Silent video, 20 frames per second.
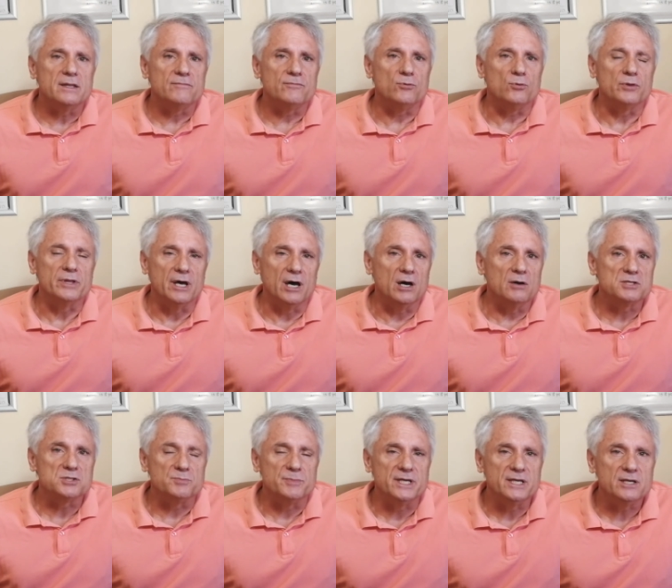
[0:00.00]
For now,
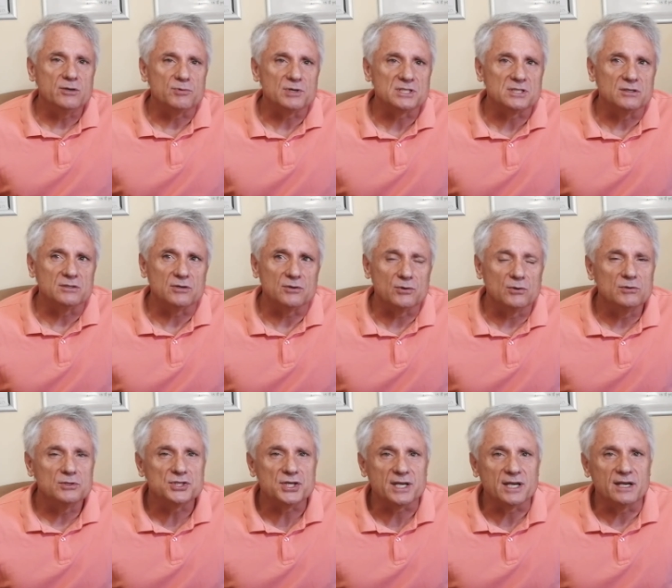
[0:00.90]
it's me, Chris,
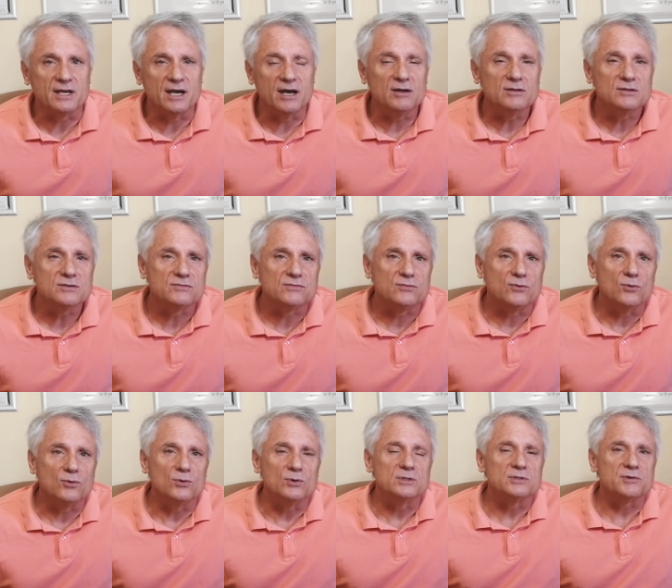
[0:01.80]
checking out
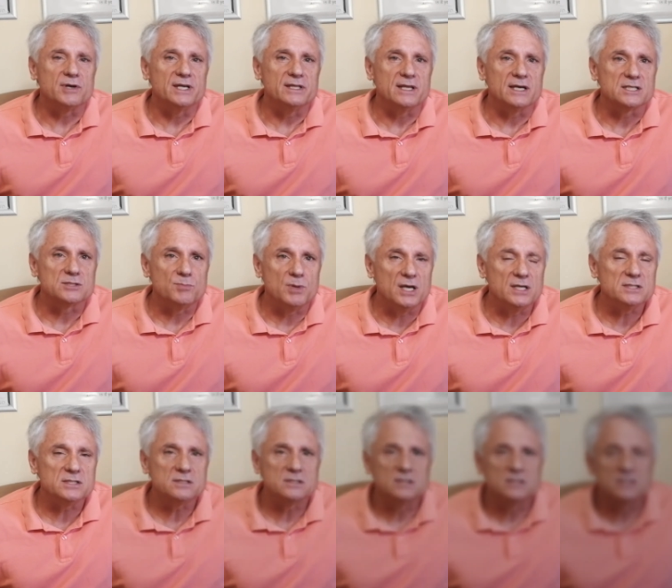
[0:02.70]
for
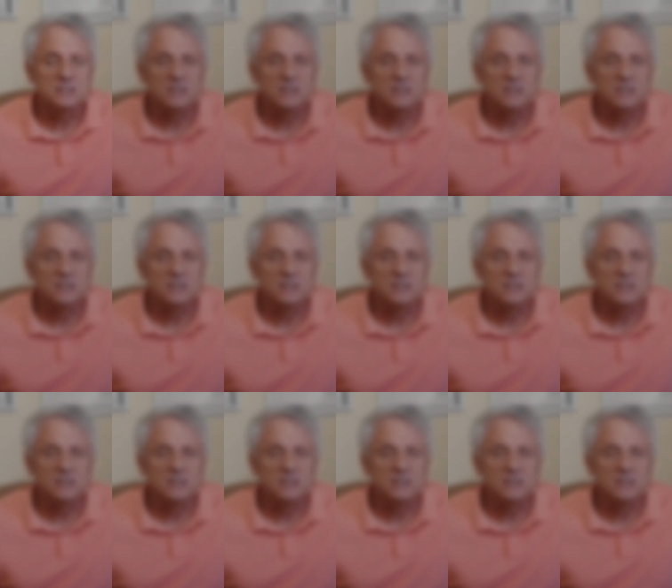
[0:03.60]
TradeTaxPlus,